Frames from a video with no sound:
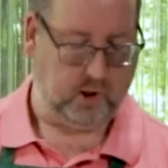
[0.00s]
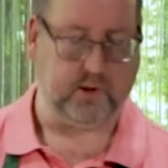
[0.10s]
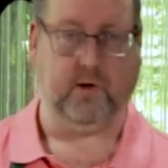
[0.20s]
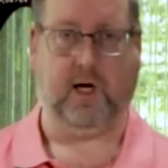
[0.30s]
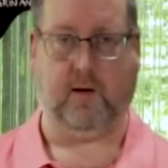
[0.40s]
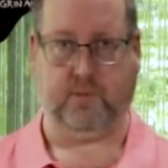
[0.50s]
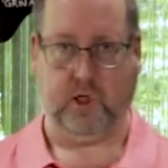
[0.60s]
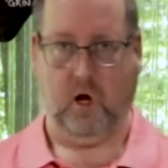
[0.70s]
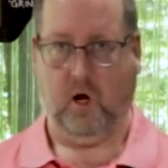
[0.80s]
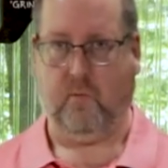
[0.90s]
also
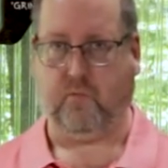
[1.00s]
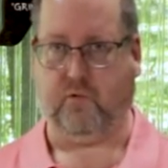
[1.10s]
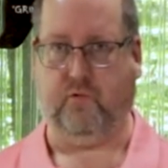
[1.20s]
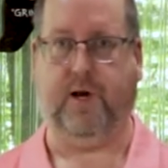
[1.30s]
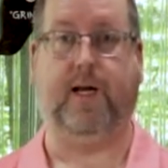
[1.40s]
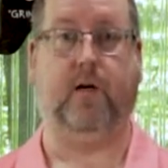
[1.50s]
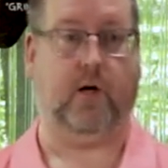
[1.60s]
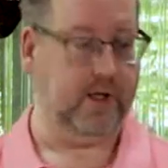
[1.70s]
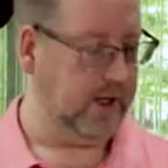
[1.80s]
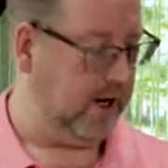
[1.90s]
helps bring it
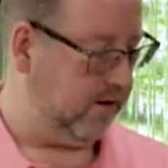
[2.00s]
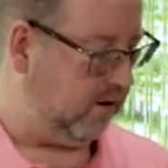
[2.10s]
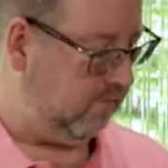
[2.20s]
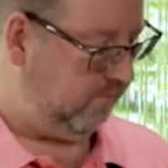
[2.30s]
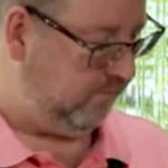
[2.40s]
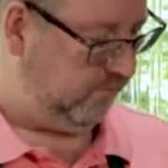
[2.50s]
all together.